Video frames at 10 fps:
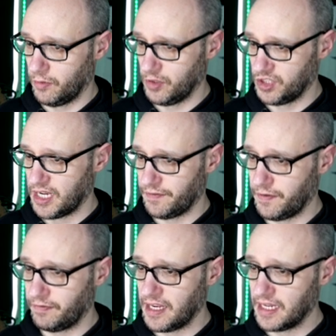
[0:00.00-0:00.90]
Got to watch that
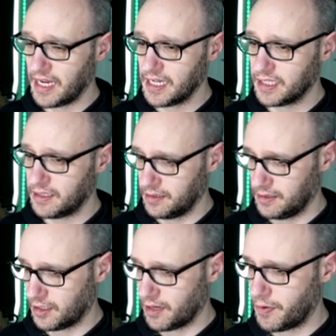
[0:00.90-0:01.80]
15 days,
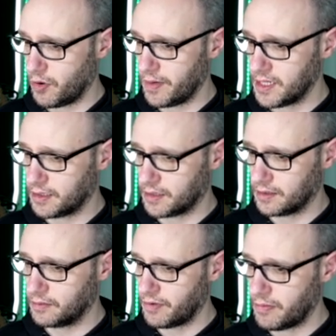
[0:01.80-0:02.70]
a couple of
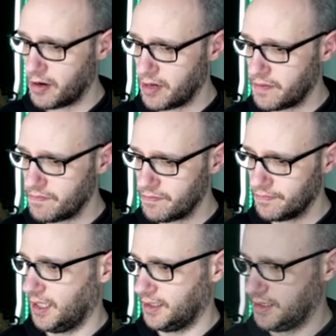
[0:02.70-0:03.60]
weeks, promote
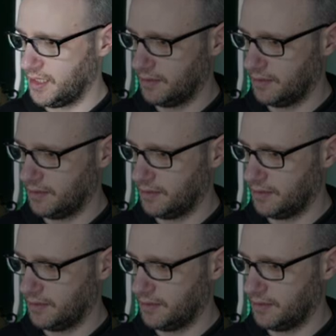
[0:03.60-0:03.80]
him, and that's